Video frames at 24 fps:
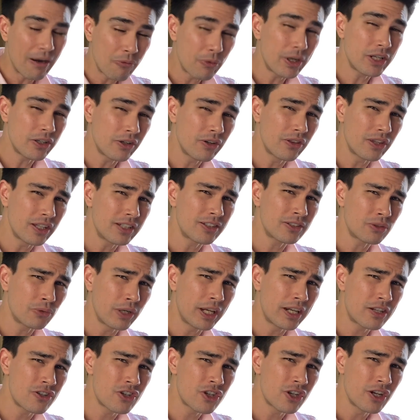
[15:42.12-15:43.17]
when you're this
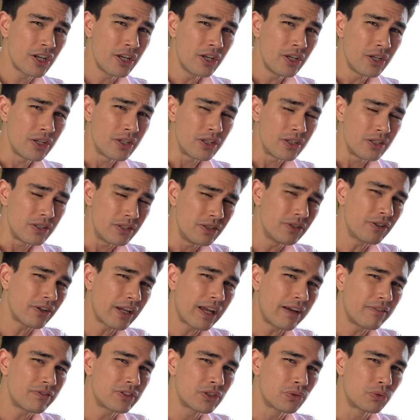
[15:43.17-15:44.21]
rich, you don't
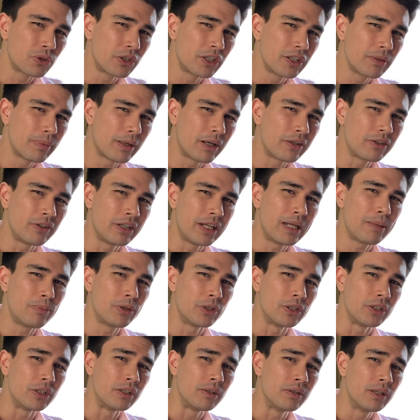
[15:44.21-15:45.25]
have to worry about your
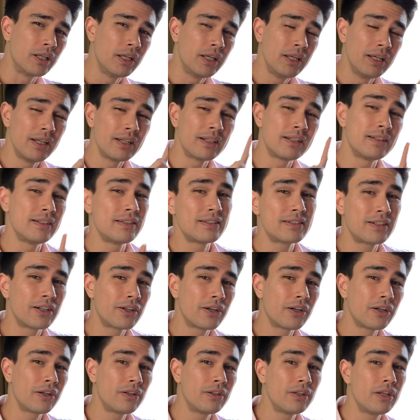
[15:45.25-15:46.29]
neighborhood. Cause
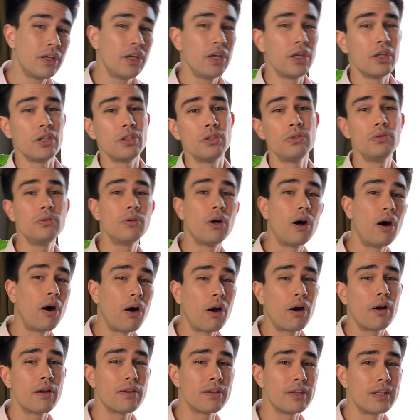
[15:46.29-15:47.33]
girl, you
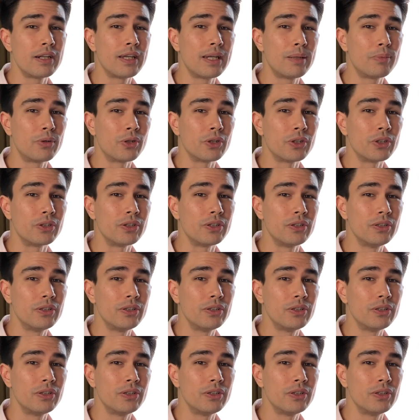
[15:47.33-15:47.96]
are the neighborhood.